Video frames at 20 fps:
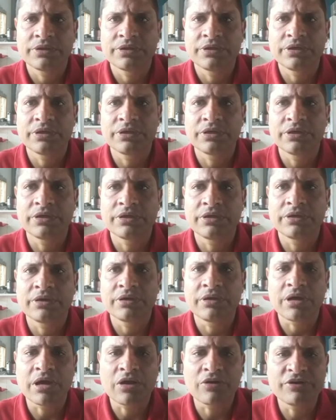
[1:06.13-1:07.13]
I'm
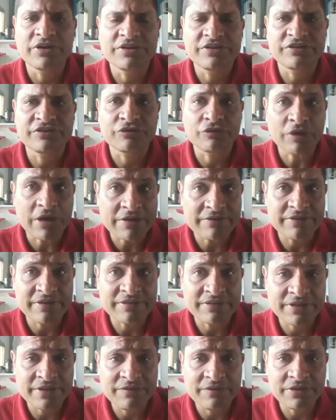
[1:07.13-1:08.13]
going to describe the
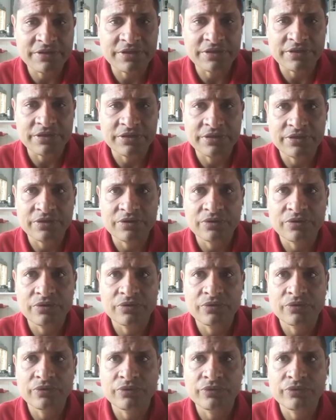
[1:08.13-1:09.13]
activity,
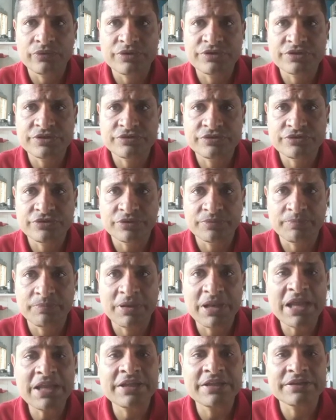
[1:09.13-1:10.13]
which is your
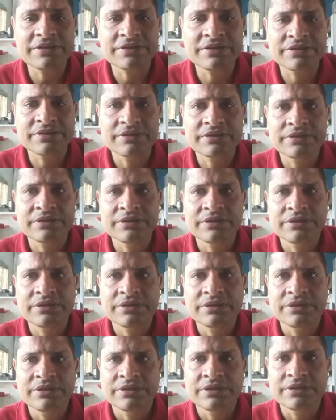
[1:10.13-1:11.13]
planet.
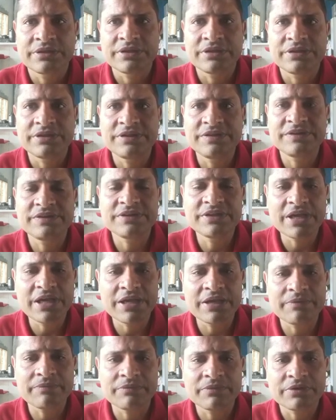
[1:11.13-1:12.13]
In this
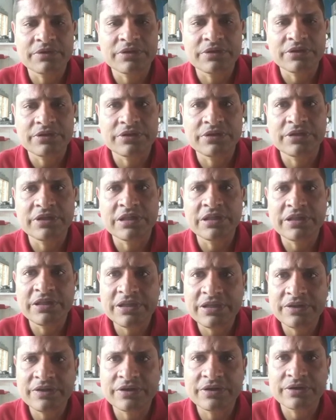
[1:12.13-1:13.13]
game, the
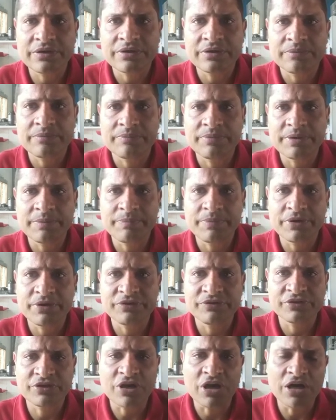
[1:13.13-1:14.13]
leader
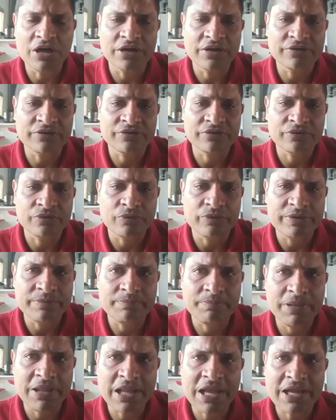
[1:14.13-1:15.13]
prepares cards
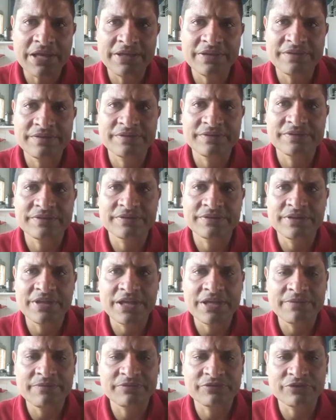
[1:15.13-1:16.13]
with planets
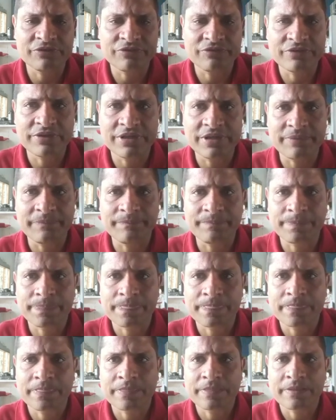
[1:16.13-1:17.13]
names of them.
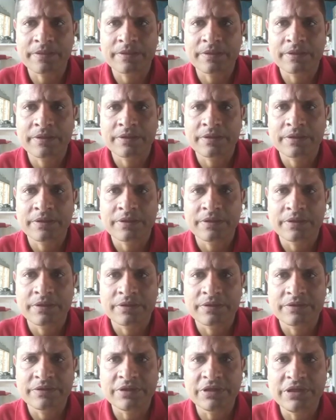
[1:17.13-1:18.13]

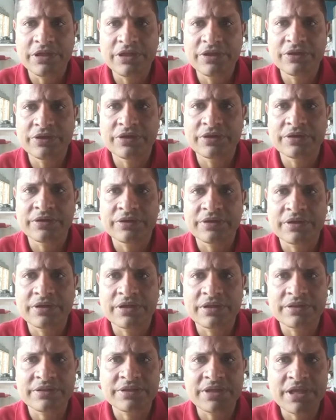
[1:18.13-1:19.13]
The leader
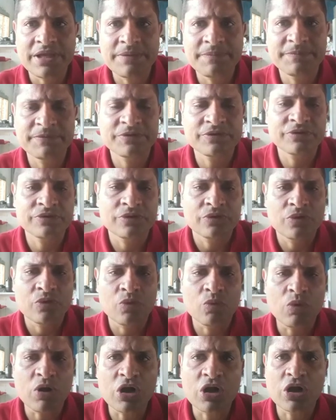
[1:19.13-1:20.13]
tapes
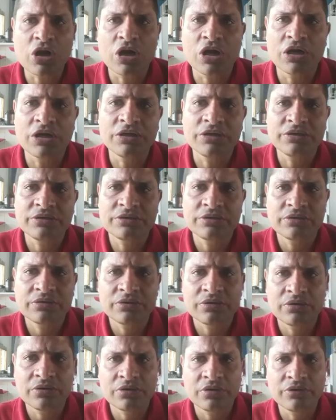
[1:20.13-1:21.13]
one card
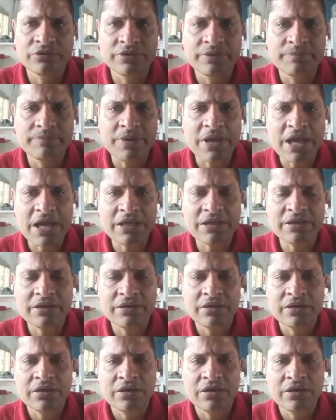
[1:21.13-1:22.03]
on the back